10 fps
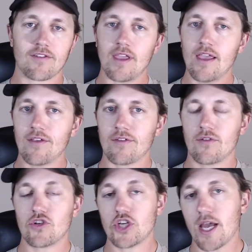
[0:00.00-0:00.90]
is to
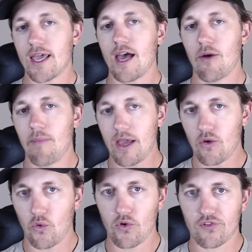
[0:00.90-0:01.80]
check out my
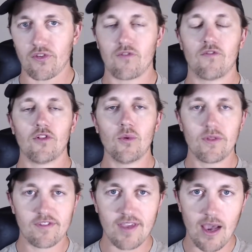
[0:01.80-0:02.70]
course,
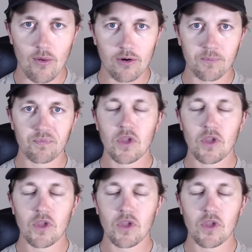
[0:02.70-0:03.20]
Fluency Hour.